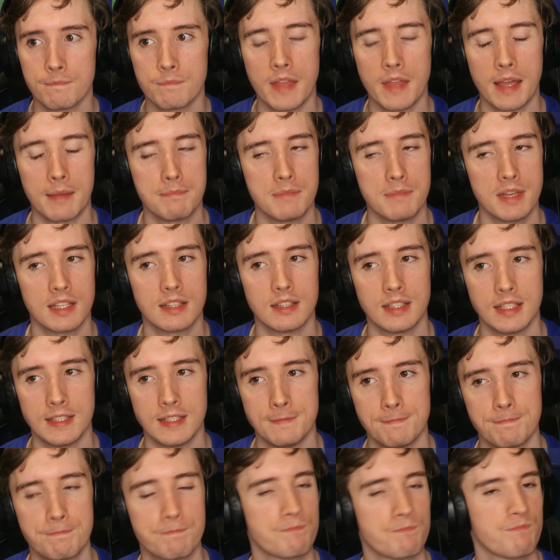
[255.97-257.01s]

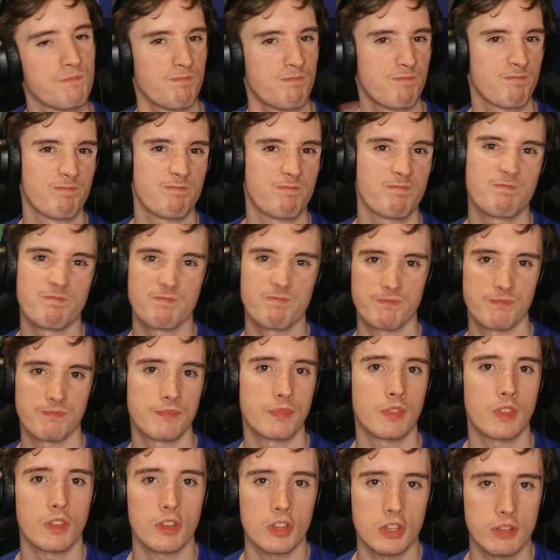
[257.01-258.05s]
Admittedly,
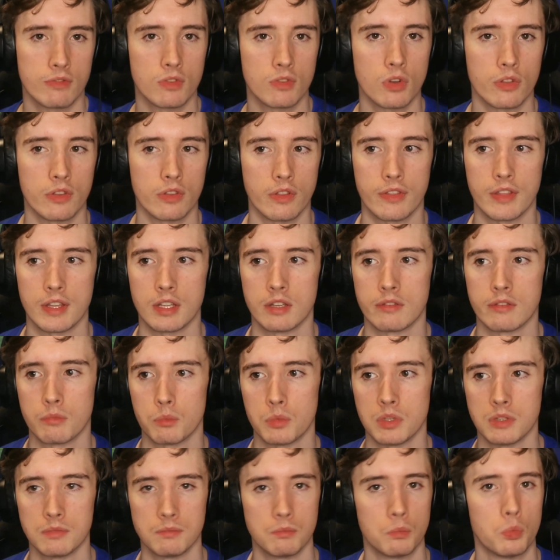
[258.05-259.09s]
you've got the thing of,
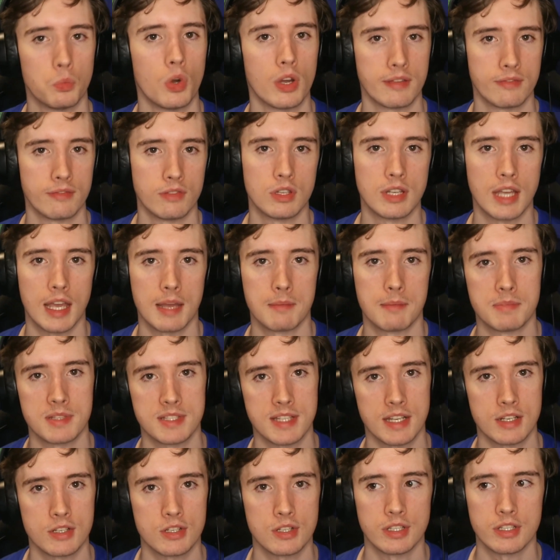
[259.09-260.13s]
well, what if you get a
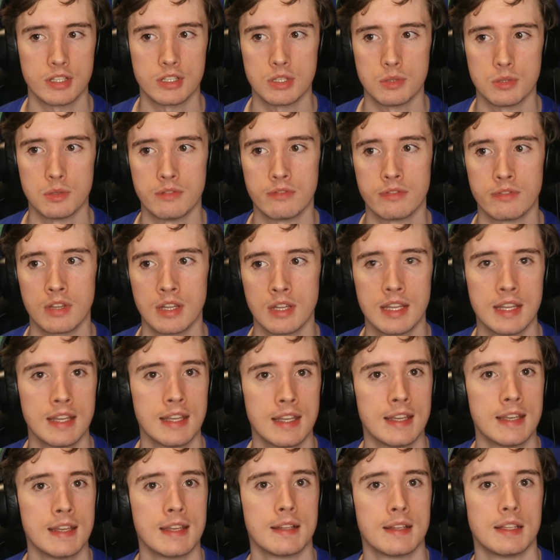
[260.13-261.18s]
potential issue of
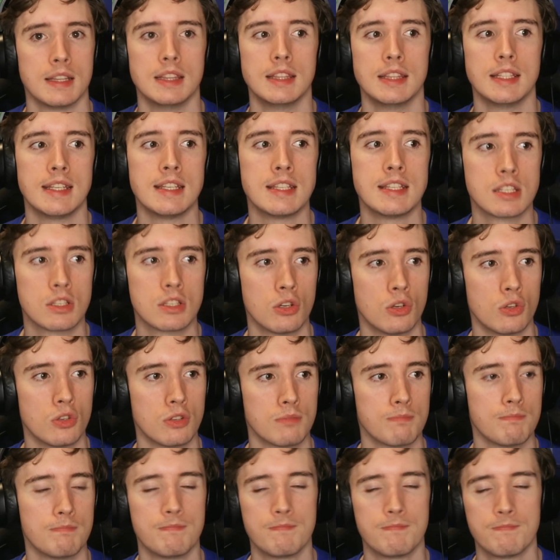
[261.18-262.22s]
Leeds could
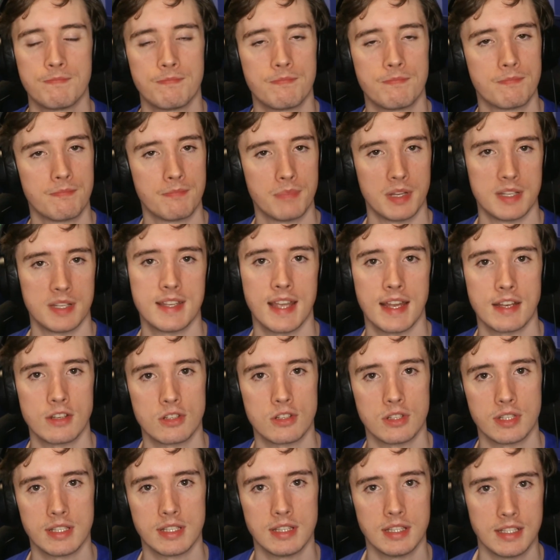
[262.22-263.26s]

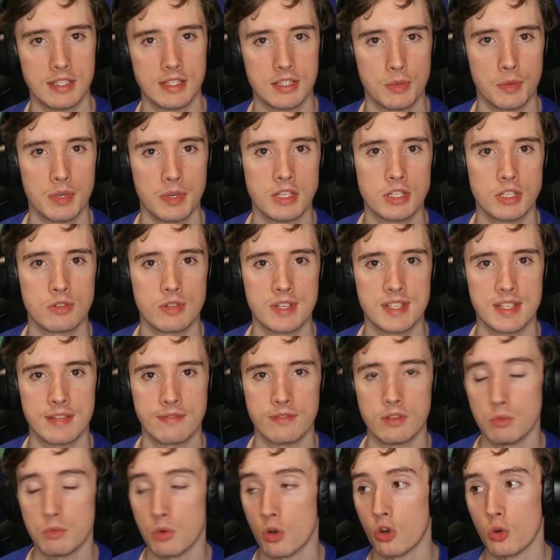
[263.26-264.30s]
potentially lead to injuries if
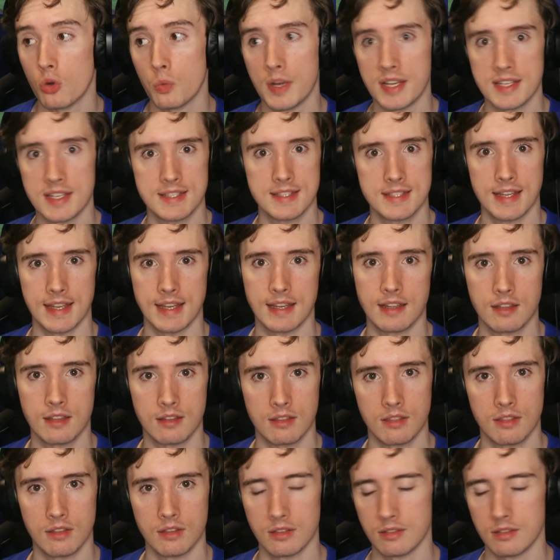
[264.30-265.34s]
you always take
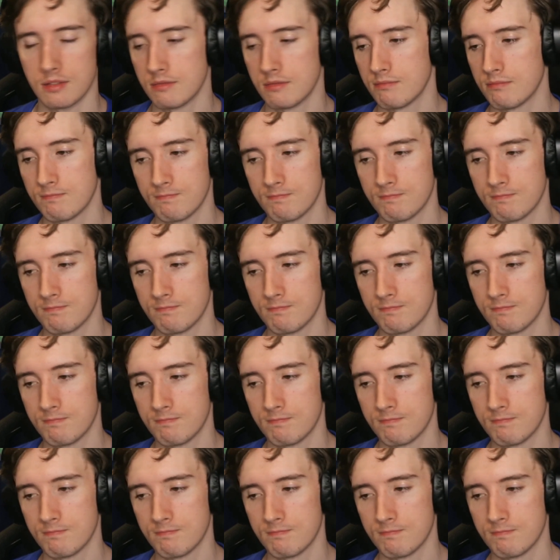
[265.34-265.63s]
the